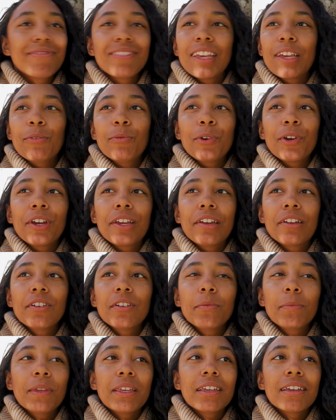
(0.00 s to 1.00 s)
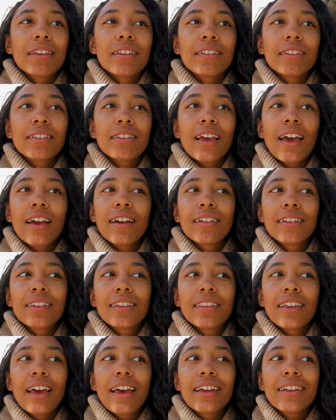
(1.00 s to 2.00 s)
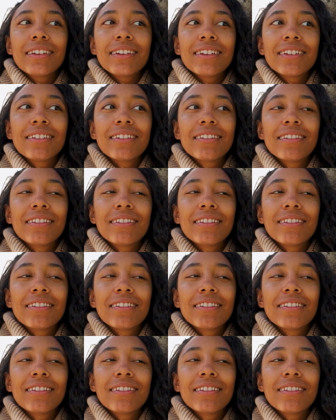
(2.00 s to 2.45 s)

And we're here to be exactly that.